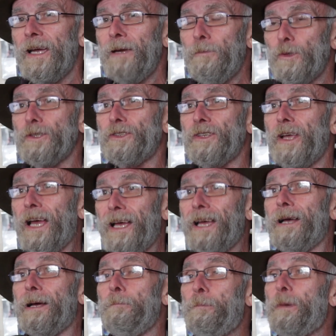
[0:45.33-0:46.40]
It was
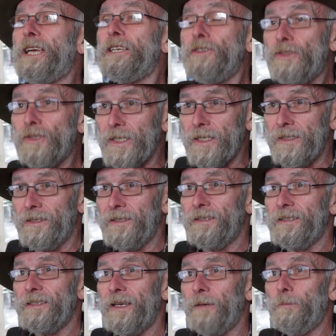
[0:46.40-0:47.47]
amazing.
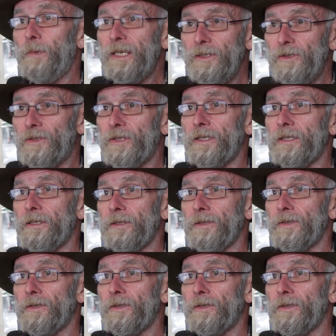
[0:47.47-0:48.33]
Amazing.